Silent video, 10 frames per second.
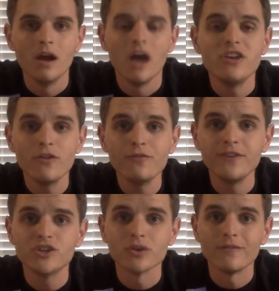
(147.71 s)
Another
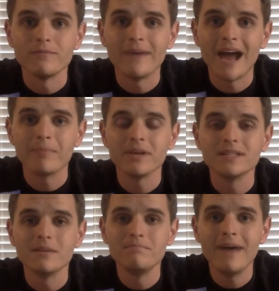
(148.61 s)
feature of a map is
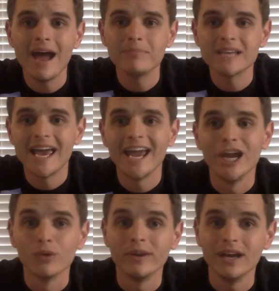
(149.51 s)
a mapped
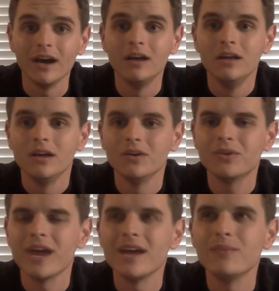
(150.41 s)
area.
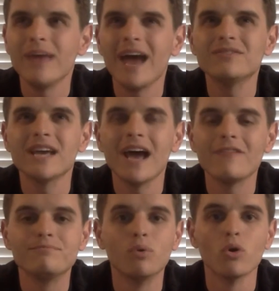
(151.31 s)
Okay, we have to
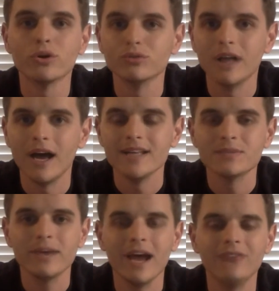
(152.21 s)
have border lines.
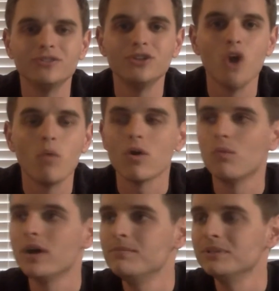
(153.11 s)
We have to know where
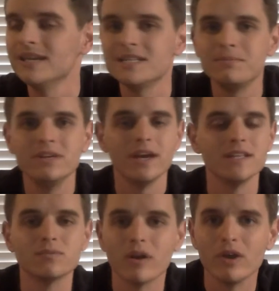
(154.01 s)
one place
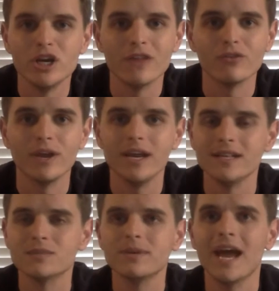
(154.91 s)
begins, where another
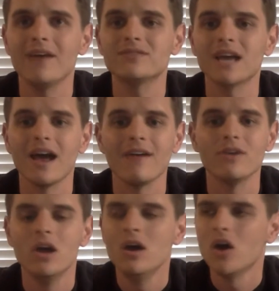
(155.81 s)
ends. We have to have
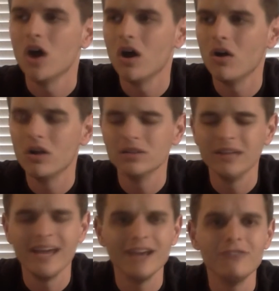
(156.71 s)

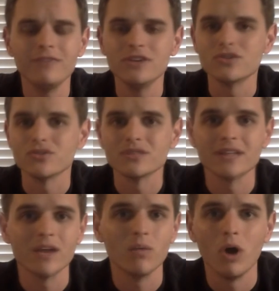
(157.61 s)
land features
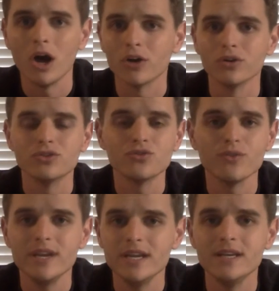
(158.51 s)
like water,
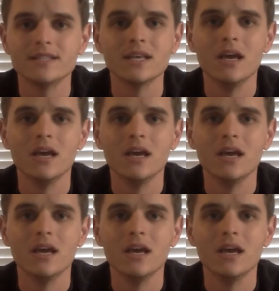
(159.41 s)
trees,